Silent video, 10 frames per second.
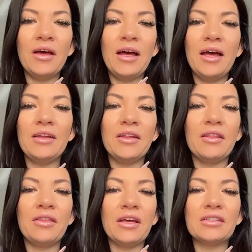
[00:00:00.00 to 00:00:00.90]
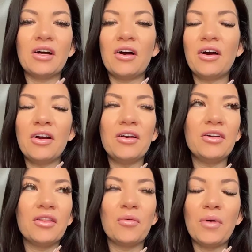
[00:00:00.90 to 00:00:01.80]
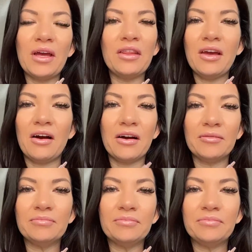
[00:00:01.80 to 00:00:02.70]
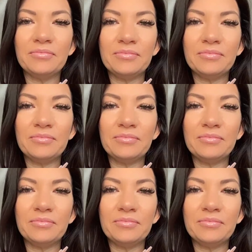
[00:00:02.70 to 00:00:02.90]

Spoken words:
that things are the way they are,